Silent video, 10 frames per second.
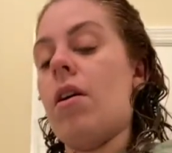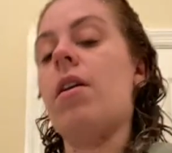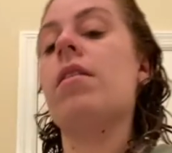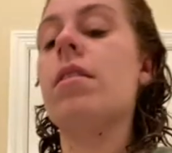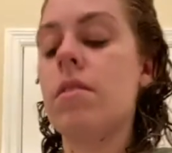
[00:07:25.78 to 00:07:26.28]

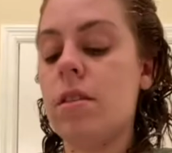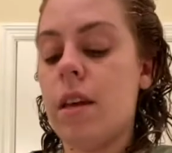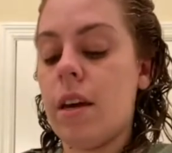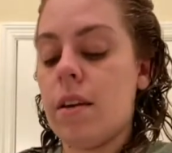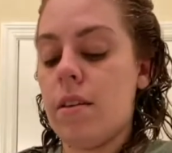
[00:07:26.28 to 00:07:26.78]
this is
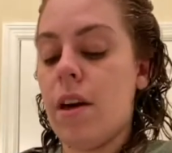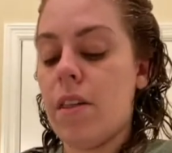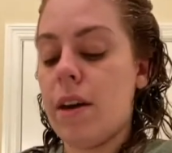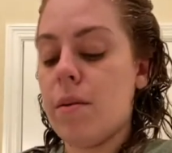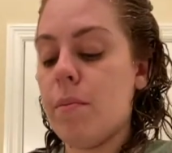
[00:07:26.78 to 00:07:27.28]
like
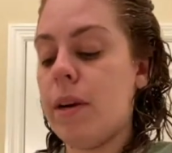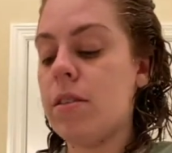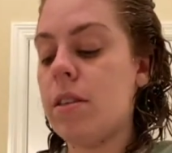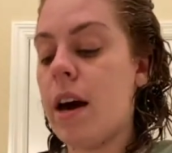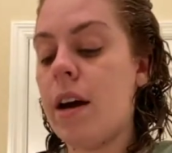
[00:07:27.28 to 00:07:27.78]
nothing
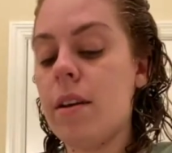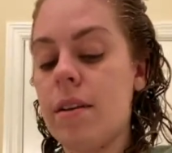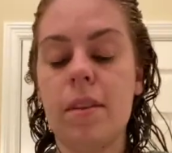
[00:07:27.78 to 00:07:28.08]
compared to that.